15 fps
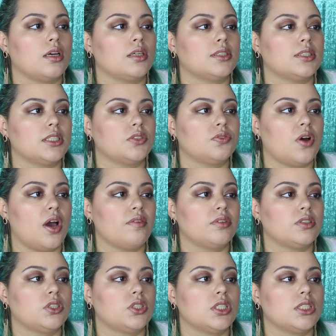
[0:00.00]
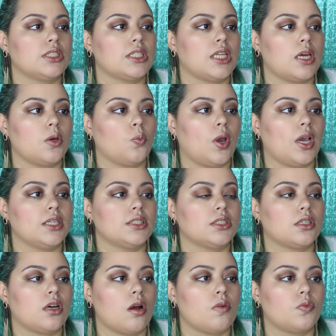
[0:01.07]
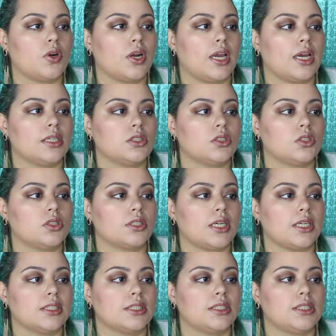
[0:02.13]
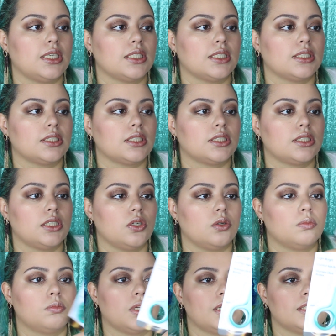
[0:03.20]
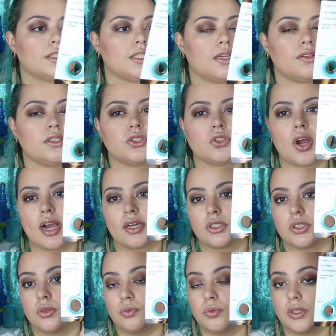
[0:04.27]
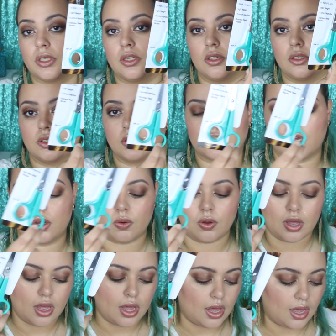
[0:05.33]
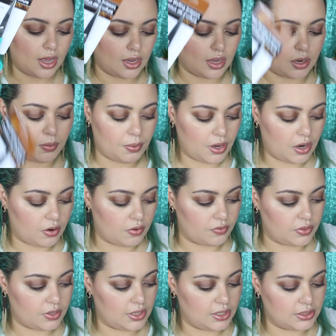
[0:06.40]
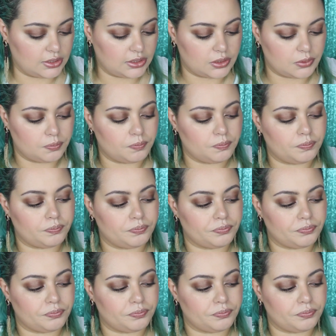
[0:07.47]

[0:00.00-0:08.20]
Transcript: It says 5 inches, lightweight, comfort handles, and stainless steel blades. And these are actually really good, so I got a pair of these.